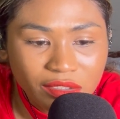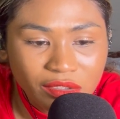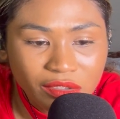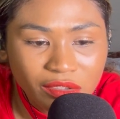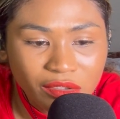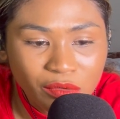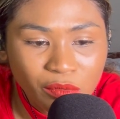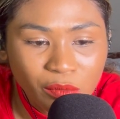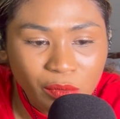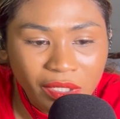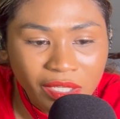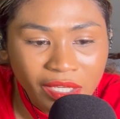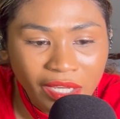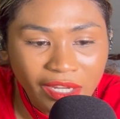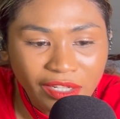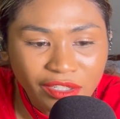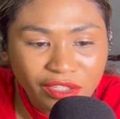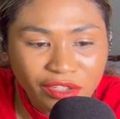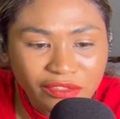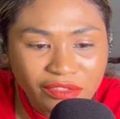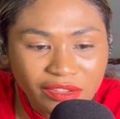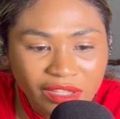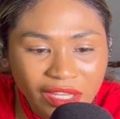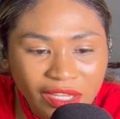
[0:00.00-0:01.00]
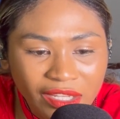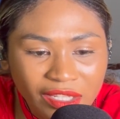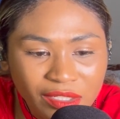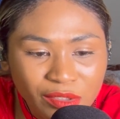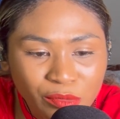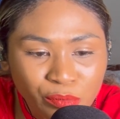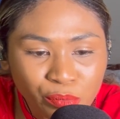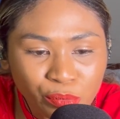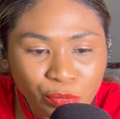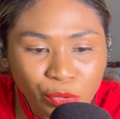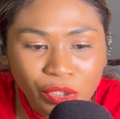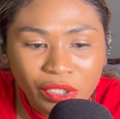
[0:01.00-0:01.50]
we kind of like
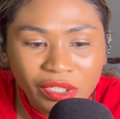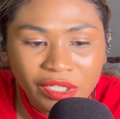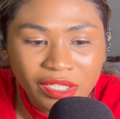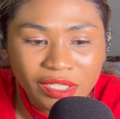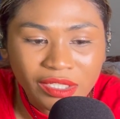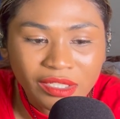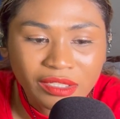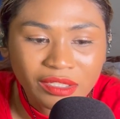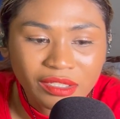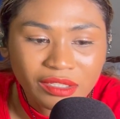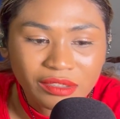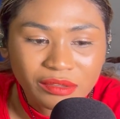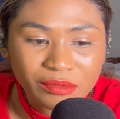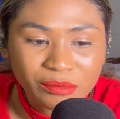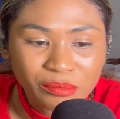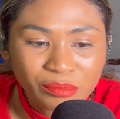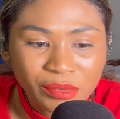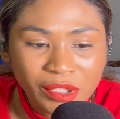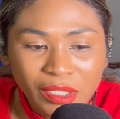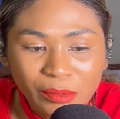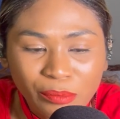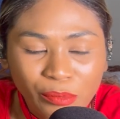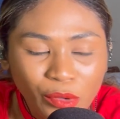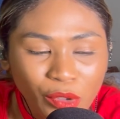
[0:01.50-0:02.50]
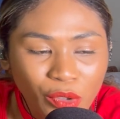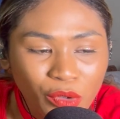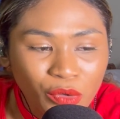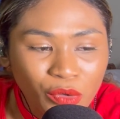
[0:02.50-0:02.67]
burden people